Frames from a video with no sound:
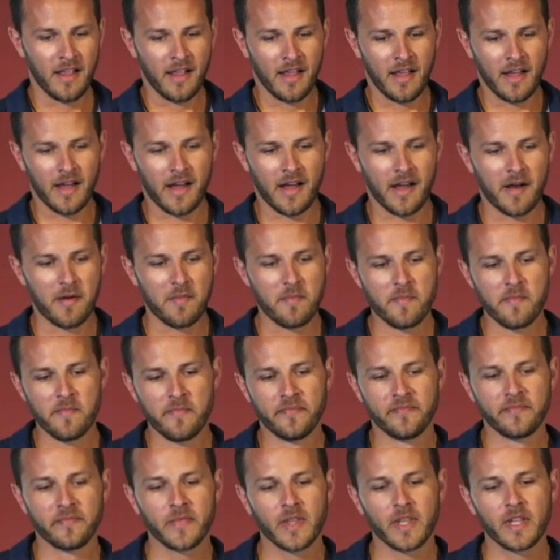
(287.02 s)
Um,
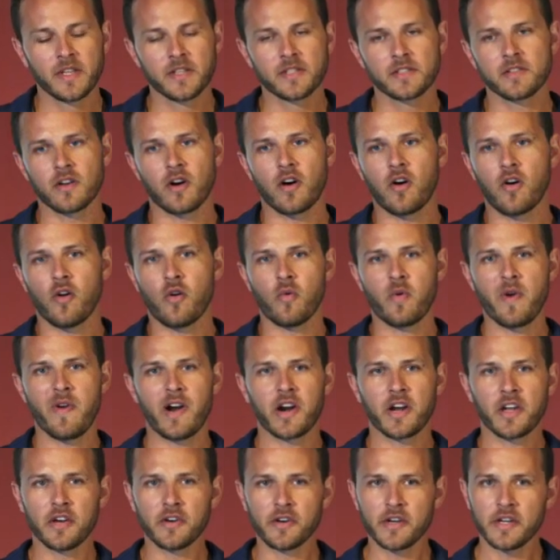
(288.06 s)
so we are
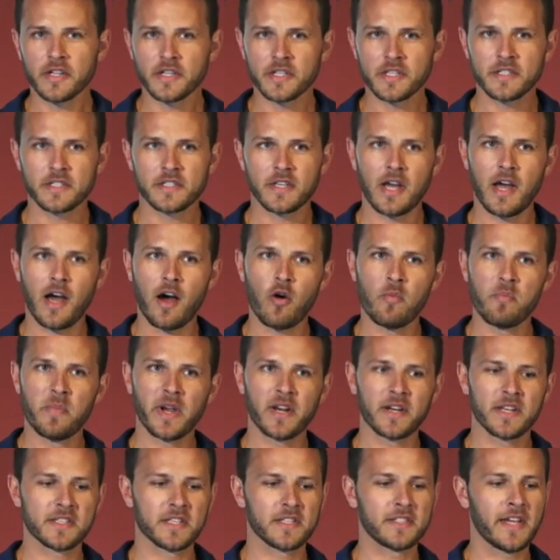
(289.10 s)
curious how big
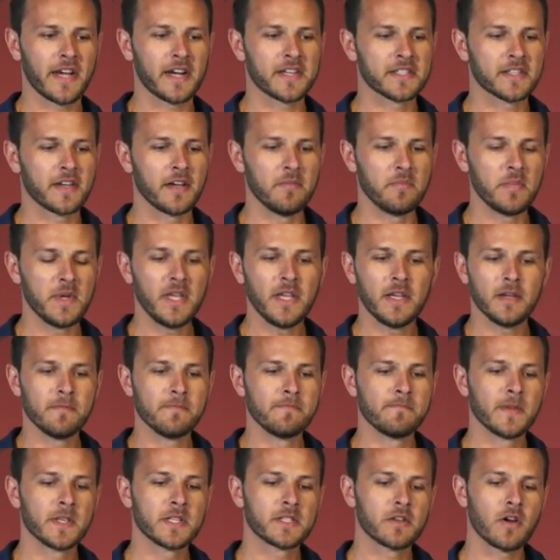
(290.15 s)
this attack can be,
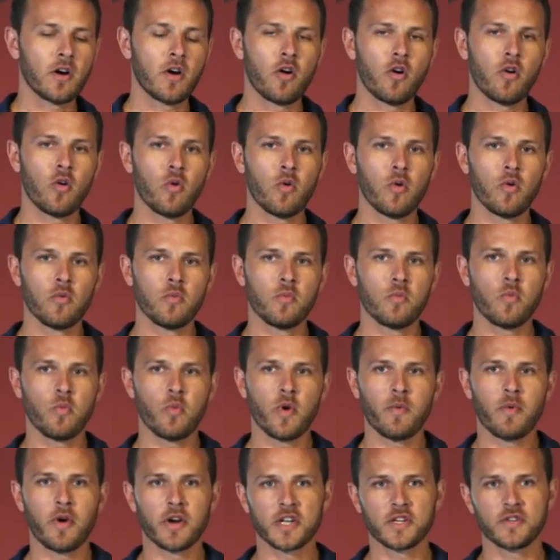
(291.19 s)
so we
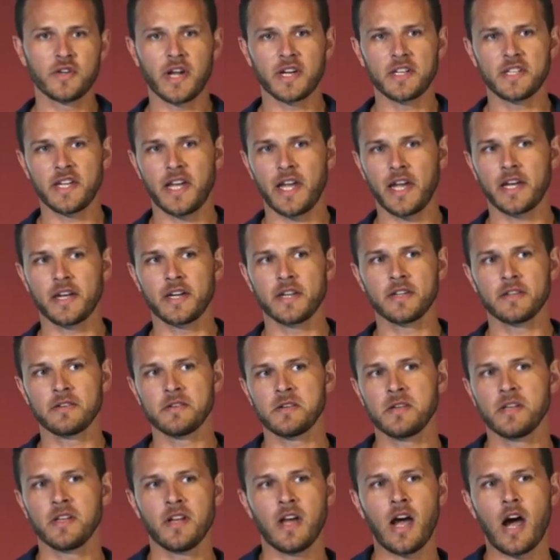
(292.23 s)
wanted to attack
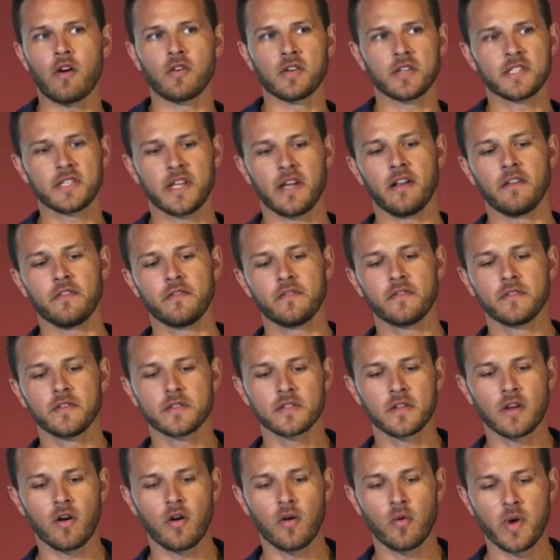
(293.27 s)
ourselves.
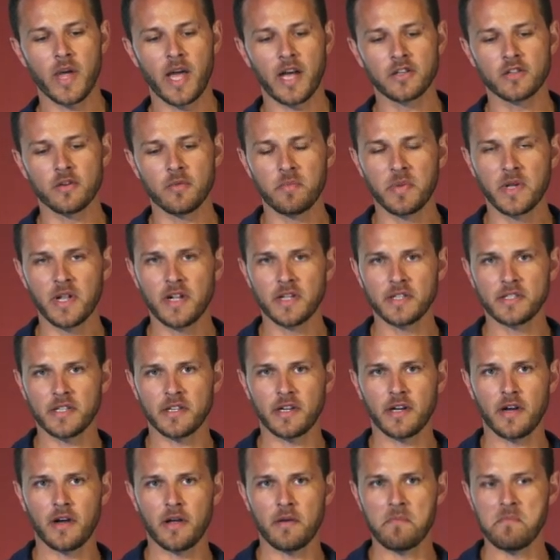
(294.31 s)
So we had to build
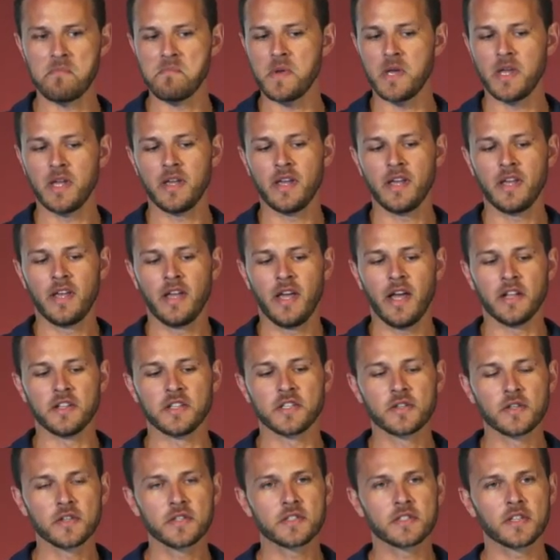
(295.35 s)
um, a
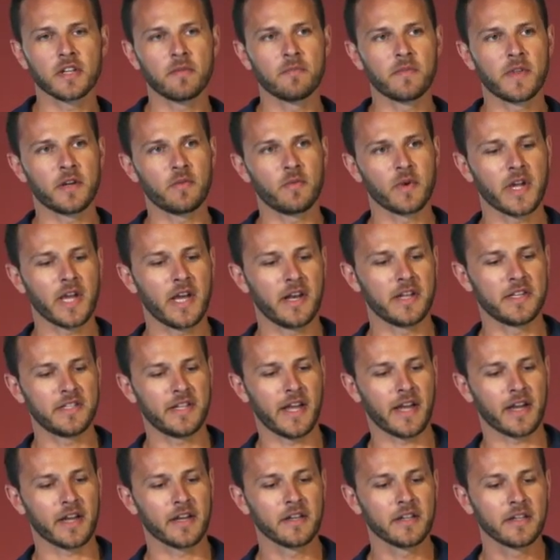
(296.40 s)
system that we can
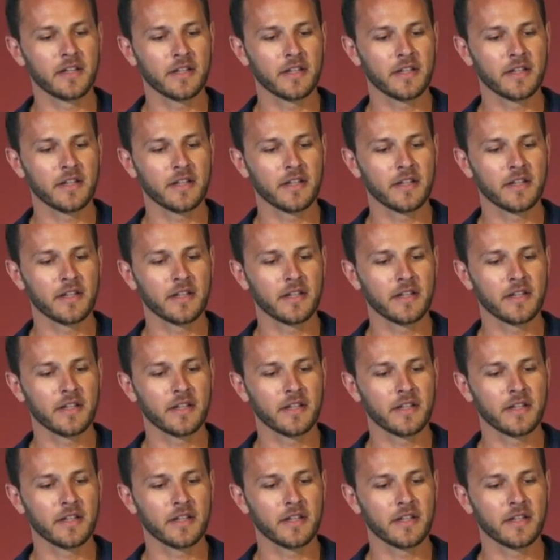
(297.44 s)
attack.